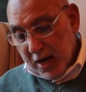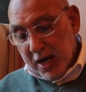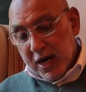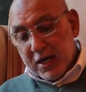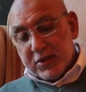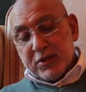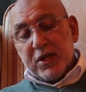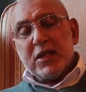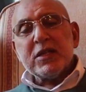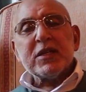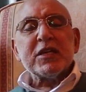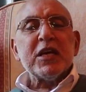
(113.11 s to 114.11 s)
And
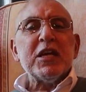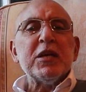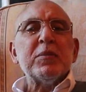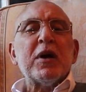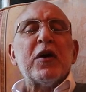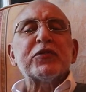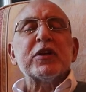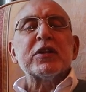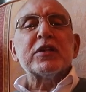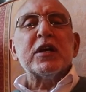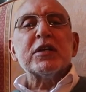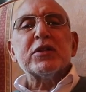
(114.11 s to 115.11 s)
then came after
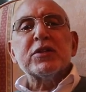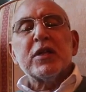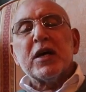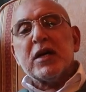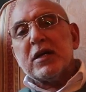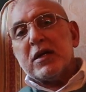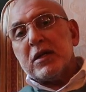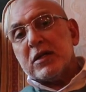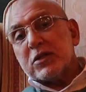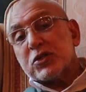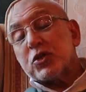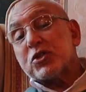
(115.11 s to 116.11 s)
that the
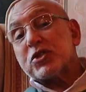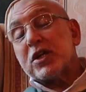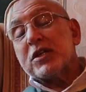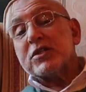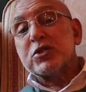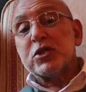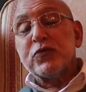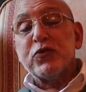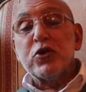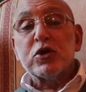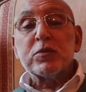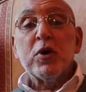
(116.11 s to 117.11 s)
socialist
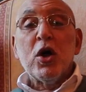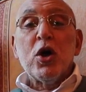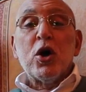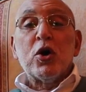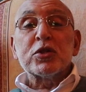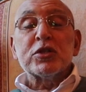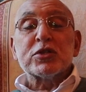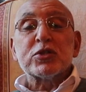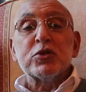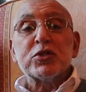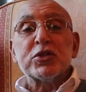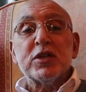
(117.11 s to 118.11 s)
reform, or the
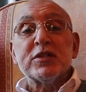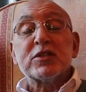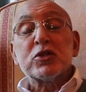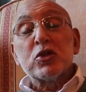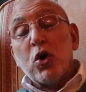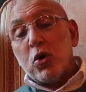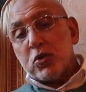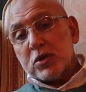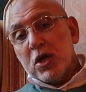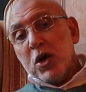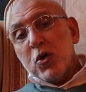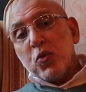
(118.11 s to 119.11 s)
socialist
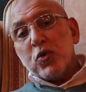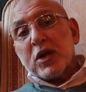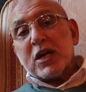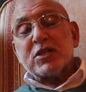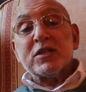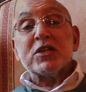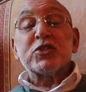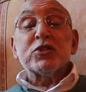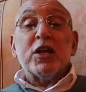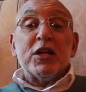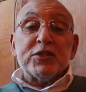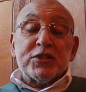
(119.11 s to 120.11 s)
law, were actually
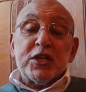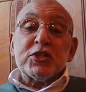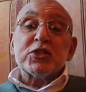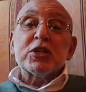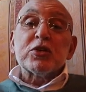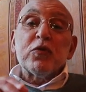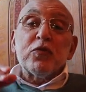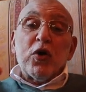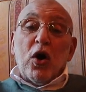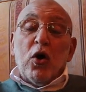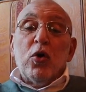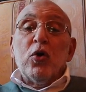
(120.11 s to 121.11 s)
nationalization of
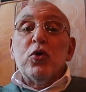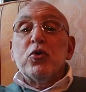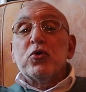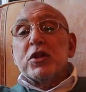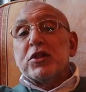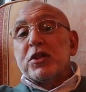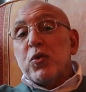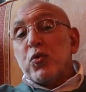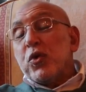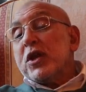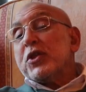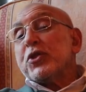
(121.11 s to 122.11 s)
all the
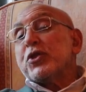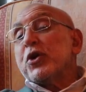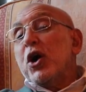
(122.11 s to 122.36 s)
wealth